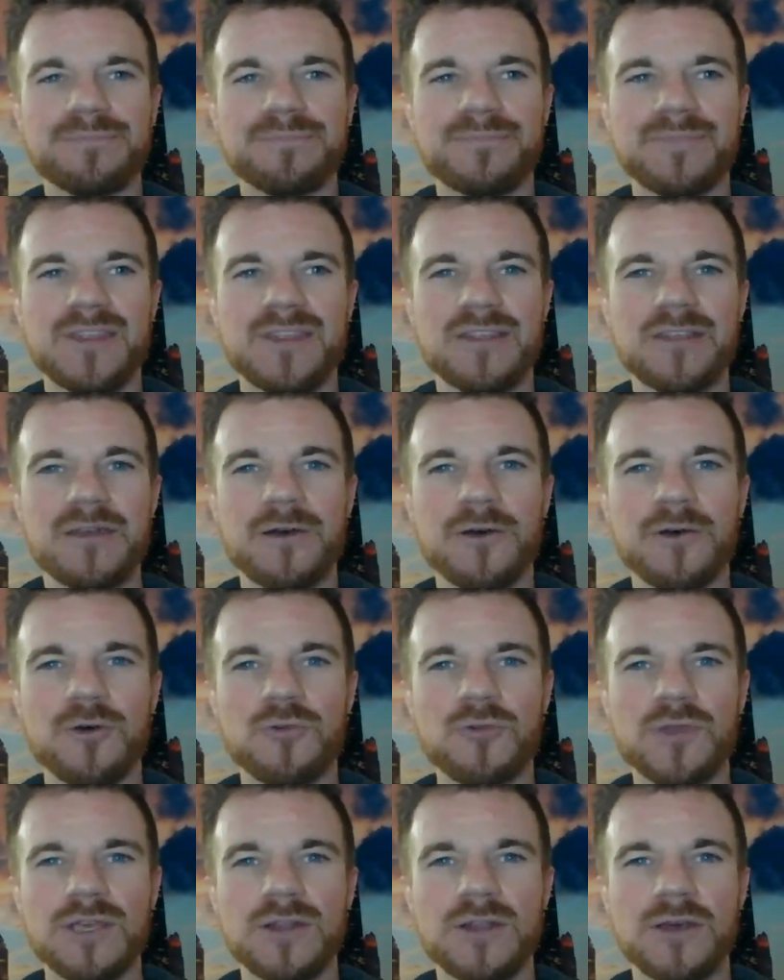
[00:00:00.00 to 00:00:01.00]

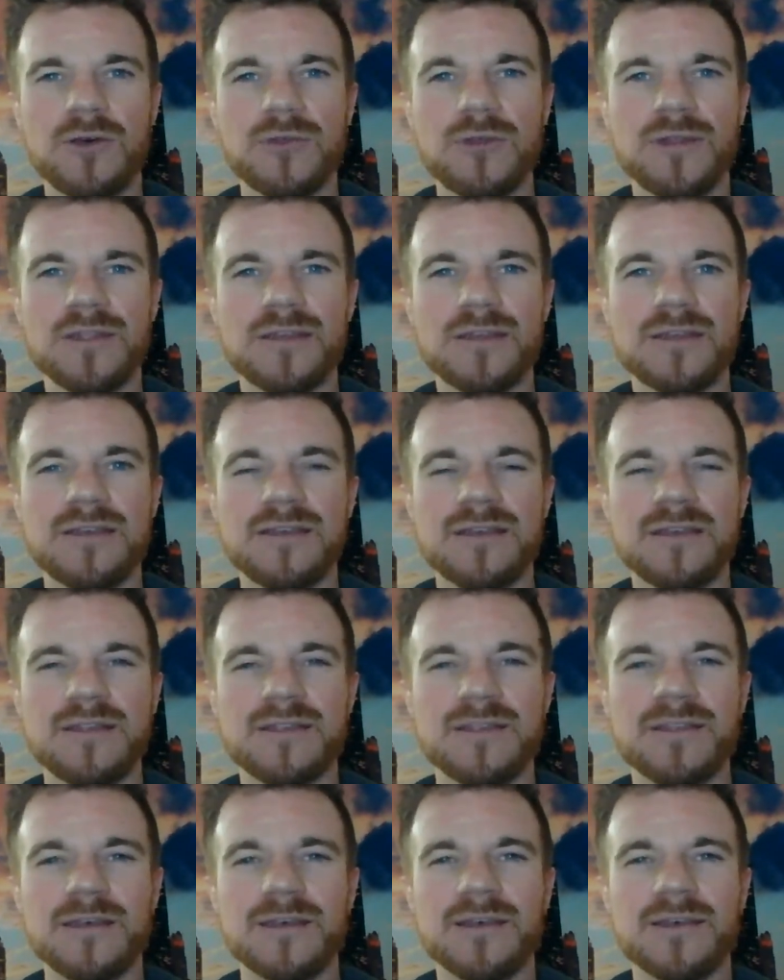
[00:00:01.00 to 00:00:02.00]
So
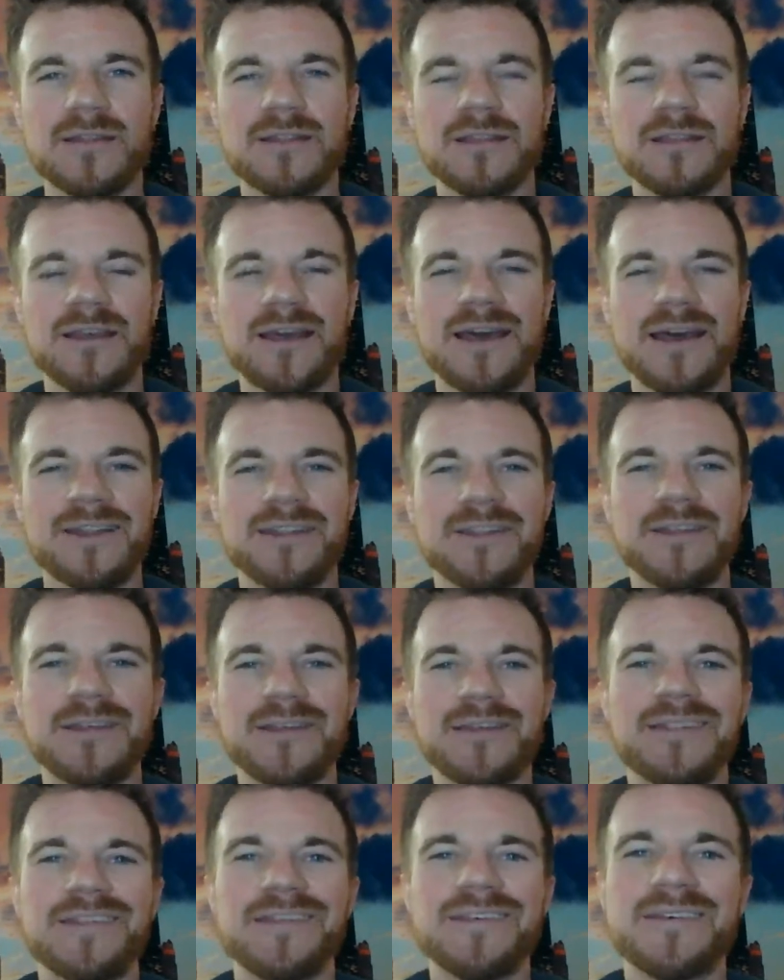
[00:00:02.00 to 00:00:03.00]
the kind of
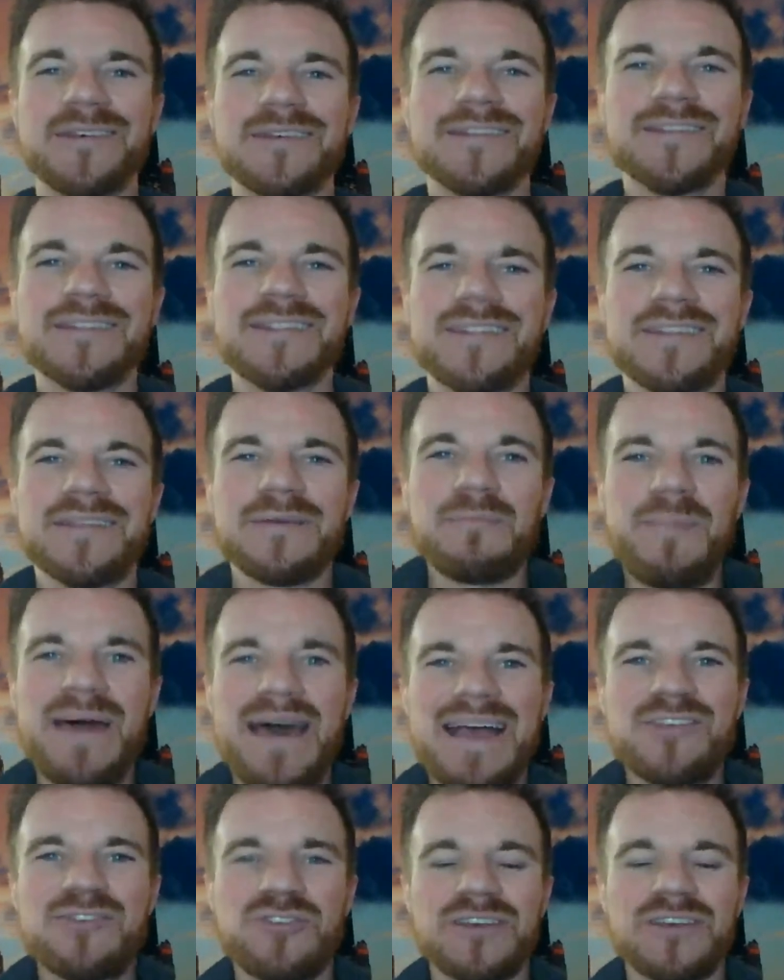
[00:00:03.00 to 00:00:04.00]
the
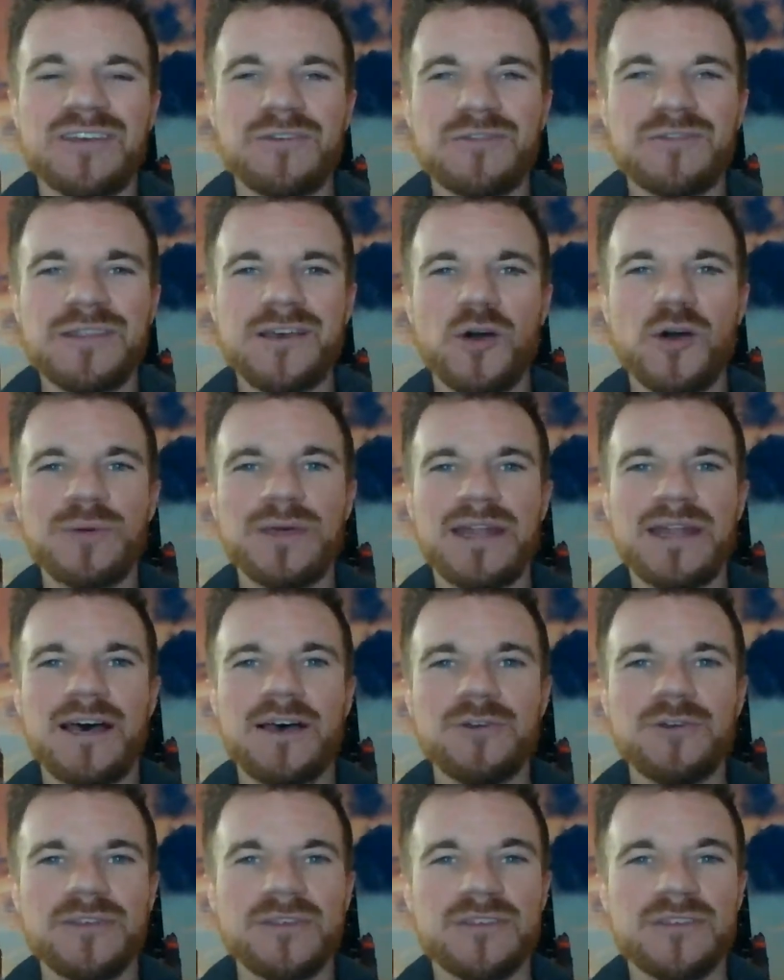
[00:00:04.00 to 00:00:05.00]
magic of the open
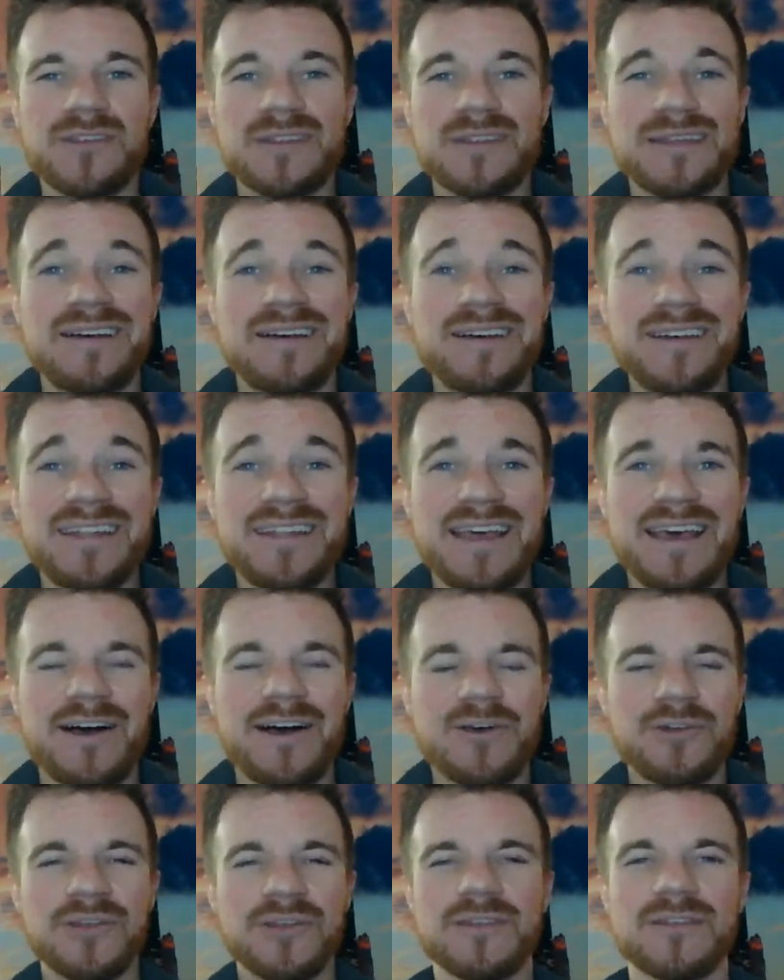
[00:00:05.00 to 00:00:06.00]
houses is gone
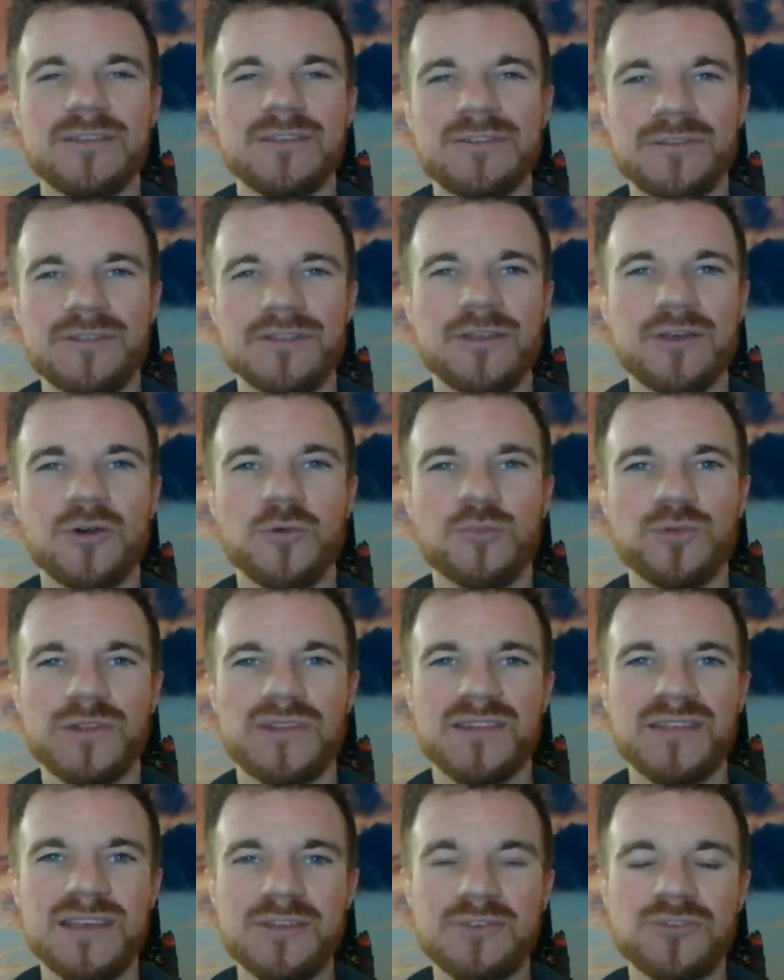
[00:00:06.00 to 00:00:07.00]
now. There's no
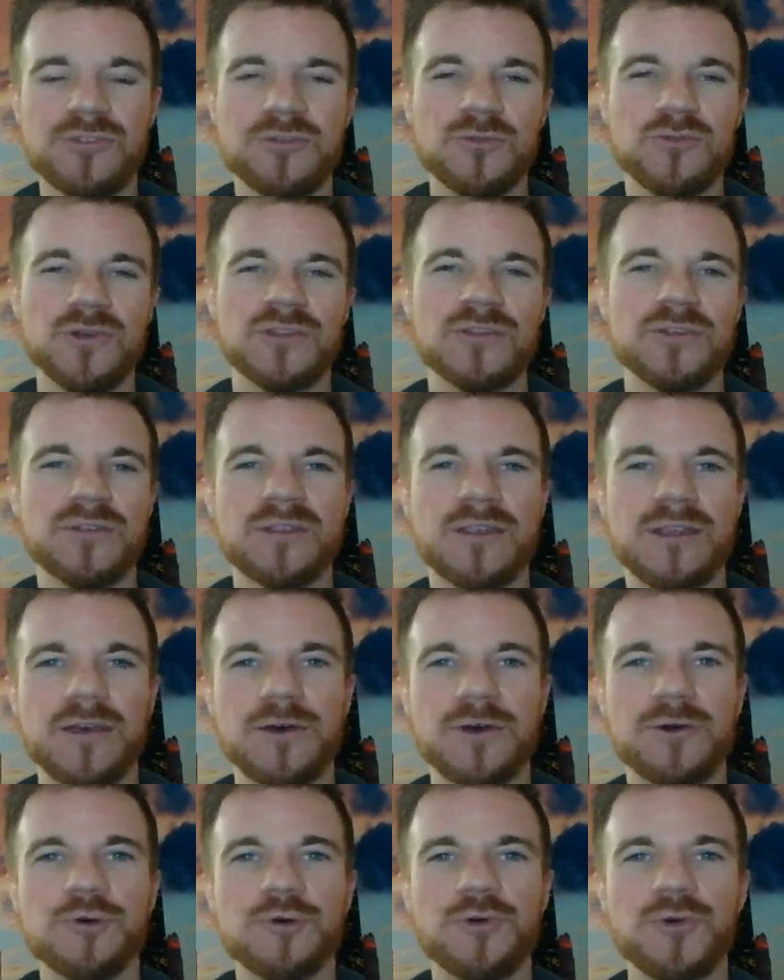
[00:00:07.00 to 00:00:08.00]
prestige to it. There's
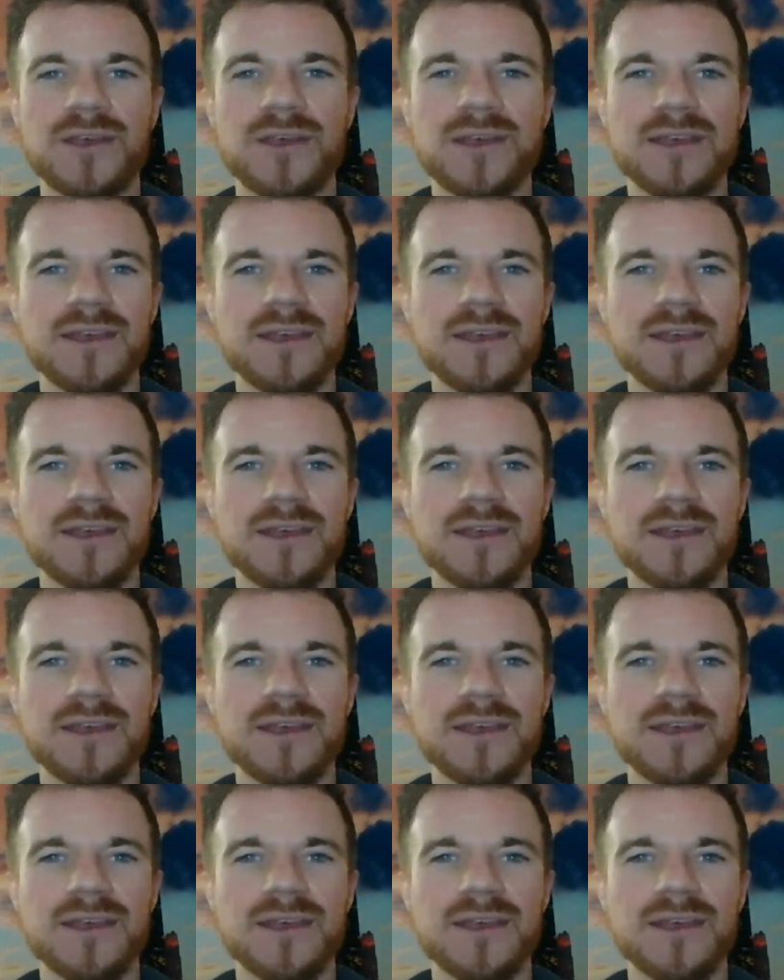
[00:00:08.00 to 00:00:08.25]
no